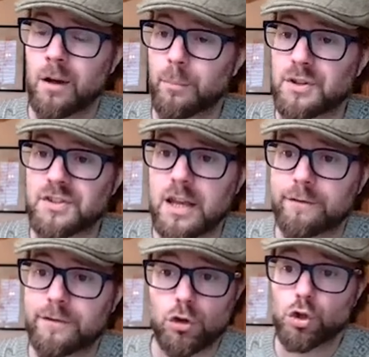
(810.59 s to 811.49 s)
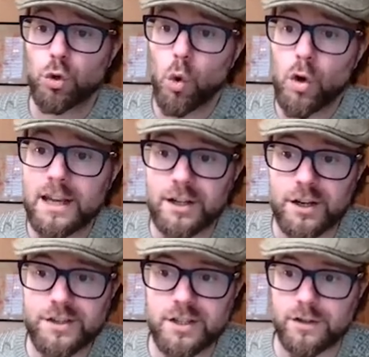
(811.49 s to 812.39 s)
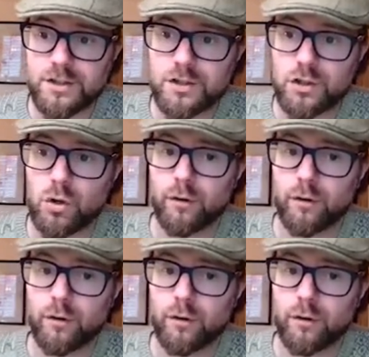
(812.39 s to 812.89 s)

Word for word: perceived chalkiness of a soil,